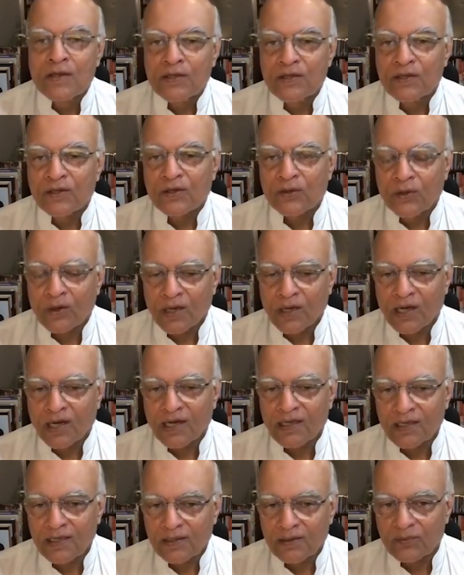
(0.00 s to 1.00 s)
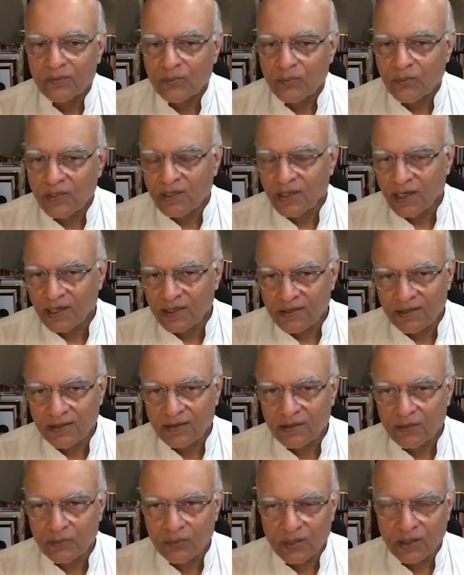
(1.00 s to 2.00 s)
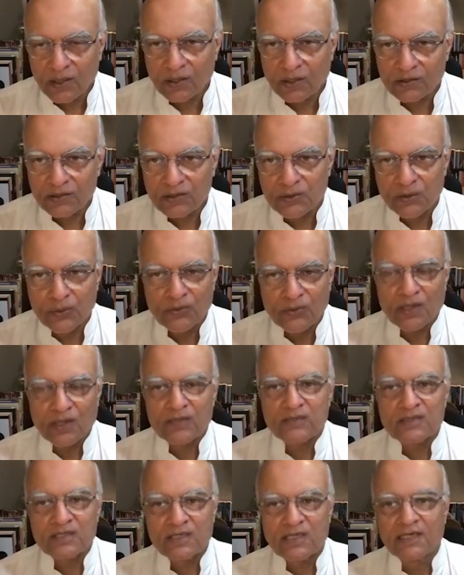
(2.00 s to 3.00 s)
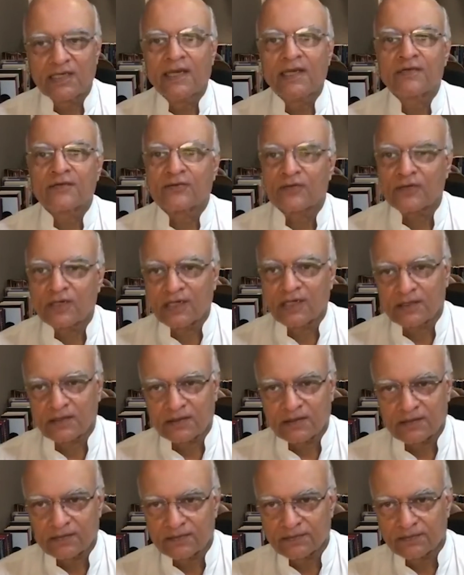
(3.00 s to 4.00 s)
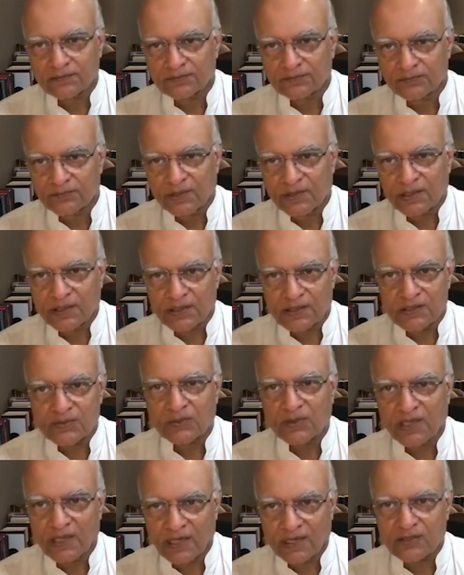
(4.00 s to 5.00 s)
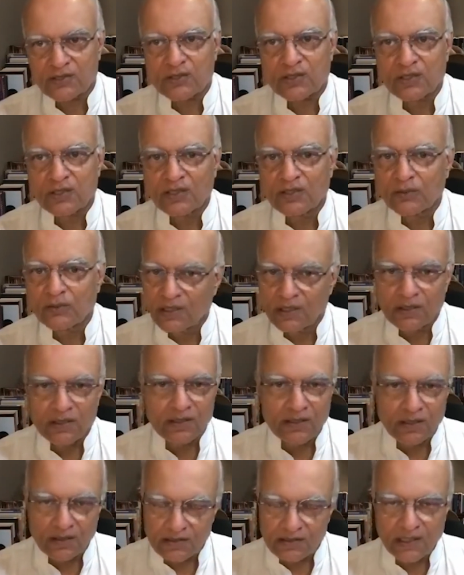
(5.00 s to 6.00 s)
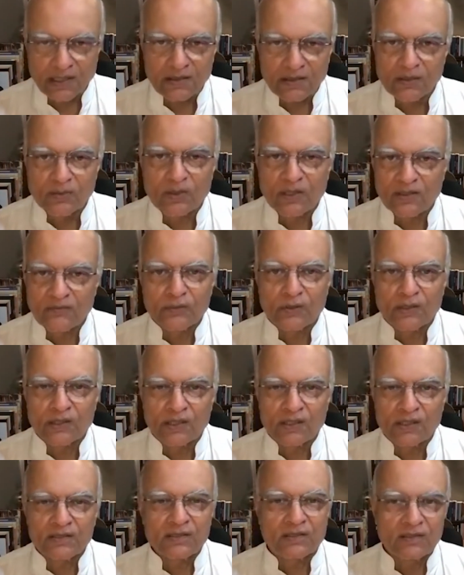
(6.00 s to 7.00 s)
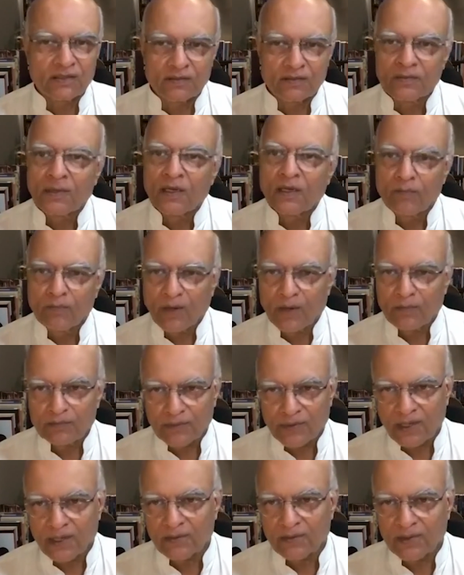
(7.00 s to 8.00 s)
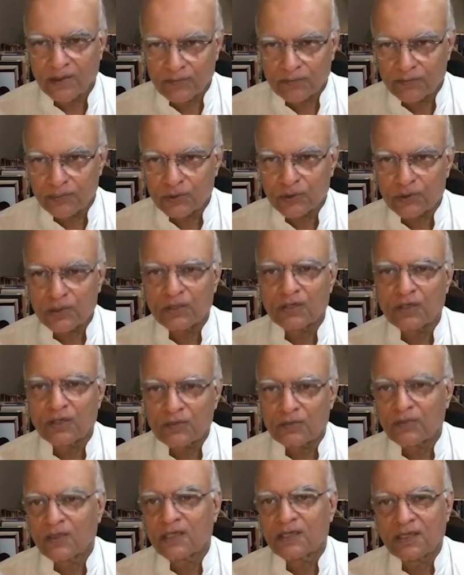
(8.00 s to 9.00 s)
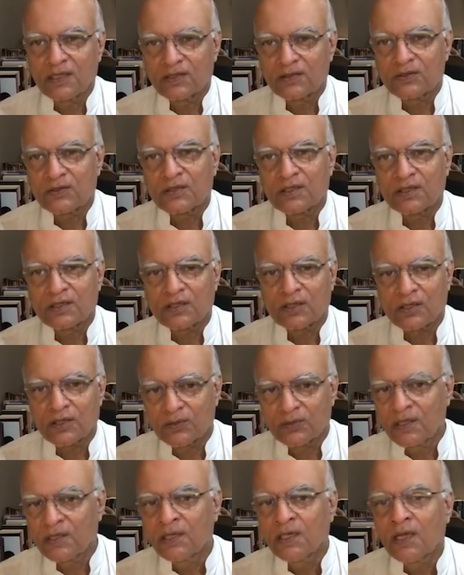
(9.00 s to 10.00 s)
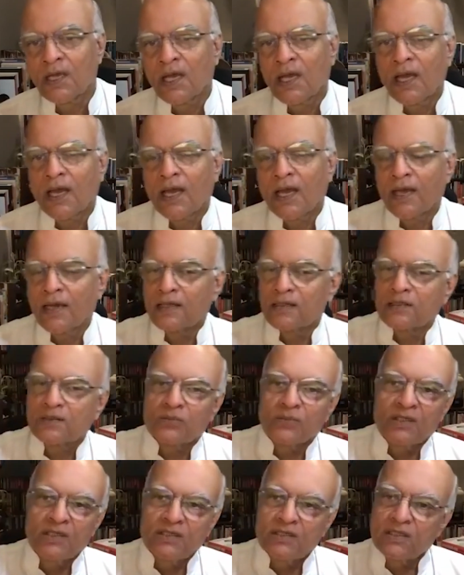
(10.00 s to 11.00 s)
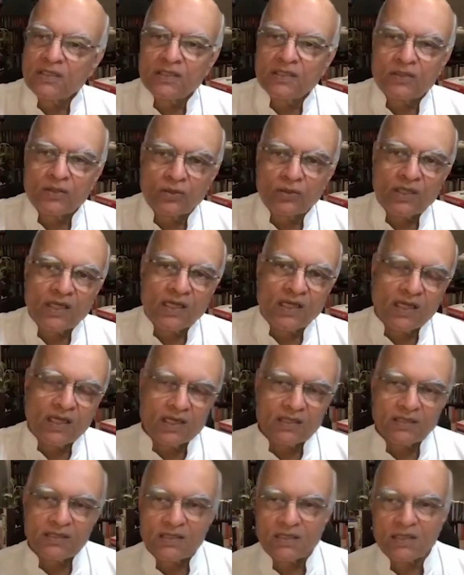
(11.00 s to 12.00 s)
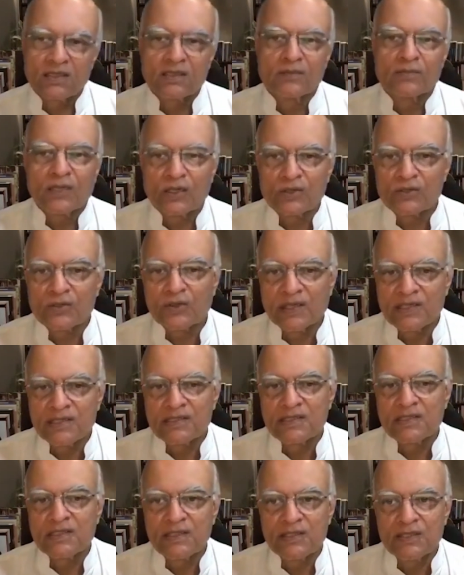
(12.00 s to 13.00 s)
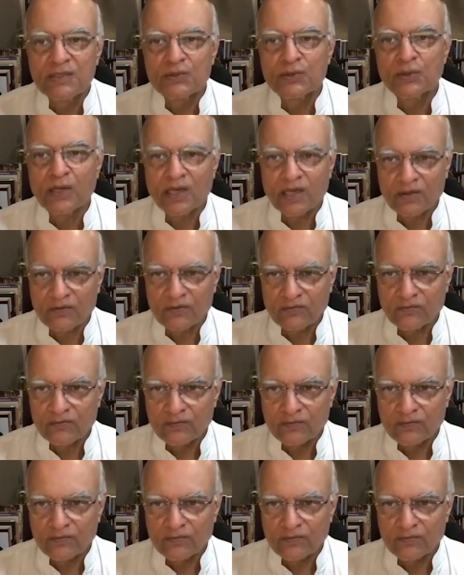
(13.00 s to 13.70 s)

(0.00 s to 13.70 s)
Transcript: You know, I think we got 2008 right. Because we did exactly what everyone else did, pump priming, put a lot of money into the economy. And we did okay until about 2012.